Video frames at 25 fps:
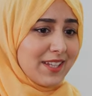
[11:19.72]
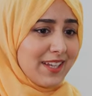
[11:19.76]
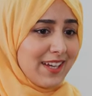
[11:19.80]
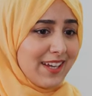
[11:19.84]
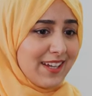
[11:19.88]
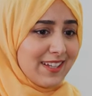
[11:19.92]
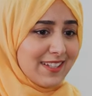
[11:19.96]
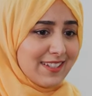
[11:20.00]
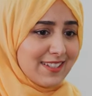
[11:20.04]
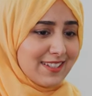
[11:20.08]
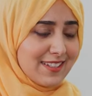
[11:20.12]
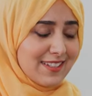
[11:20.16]

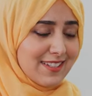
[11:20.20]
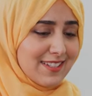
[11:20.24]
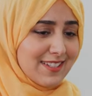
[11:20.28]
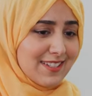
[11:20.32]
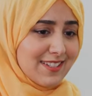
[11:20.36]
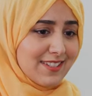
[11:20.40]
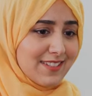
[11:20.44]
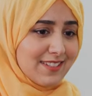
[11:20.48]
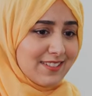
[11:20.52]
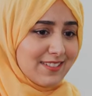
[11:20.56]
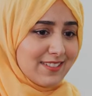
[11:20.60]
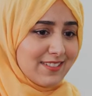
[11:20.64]
And
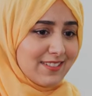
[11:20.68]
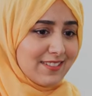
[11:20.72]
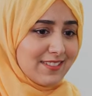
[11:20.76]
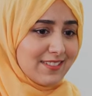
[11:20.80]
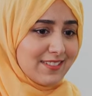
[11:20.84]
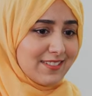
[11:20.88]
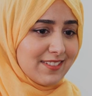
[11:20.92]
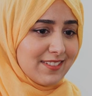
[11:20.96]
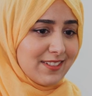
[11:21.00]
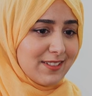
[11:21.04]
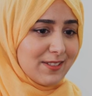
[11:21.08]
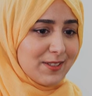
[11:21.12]

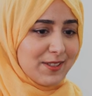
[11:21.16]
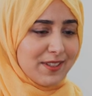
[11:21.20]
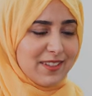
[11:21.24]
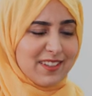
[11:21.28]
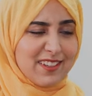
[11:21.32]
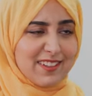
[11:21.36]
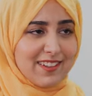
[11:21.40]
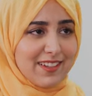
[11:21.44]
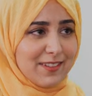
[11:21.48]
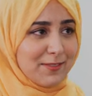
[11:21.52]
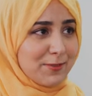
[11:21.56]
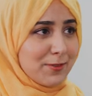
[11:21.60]

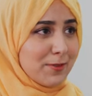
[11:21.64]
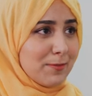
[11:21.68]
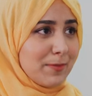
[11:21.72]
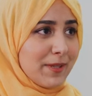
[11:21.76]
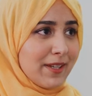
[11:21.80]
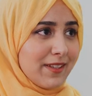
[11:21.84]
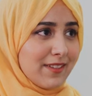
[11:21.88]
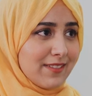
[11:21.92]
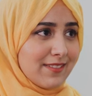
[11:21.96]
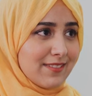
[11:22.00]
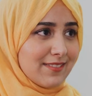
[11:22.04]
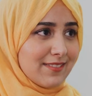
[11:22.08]
looking at that for a bit.